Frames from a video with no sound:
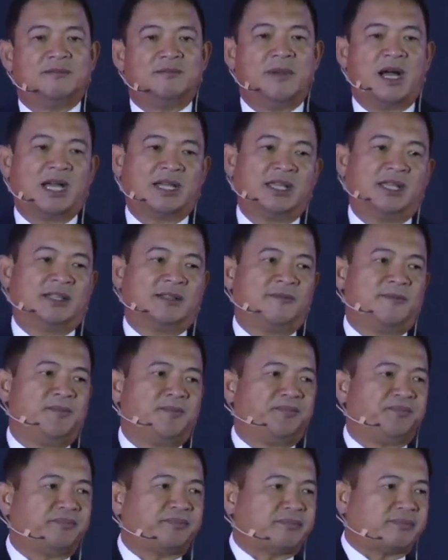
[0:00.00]
Bakit?
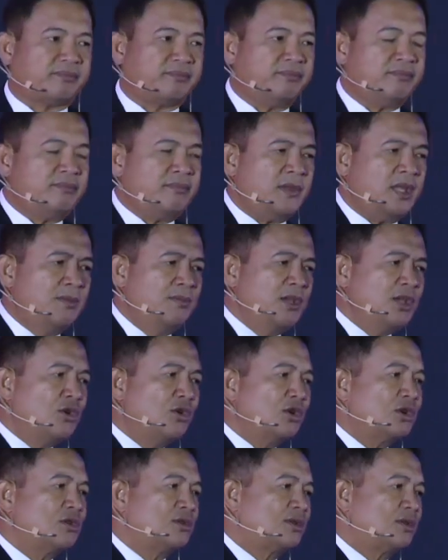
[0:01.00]

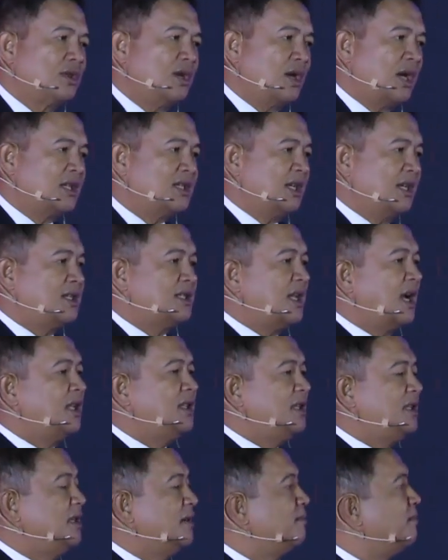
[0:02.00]
Because as I studied the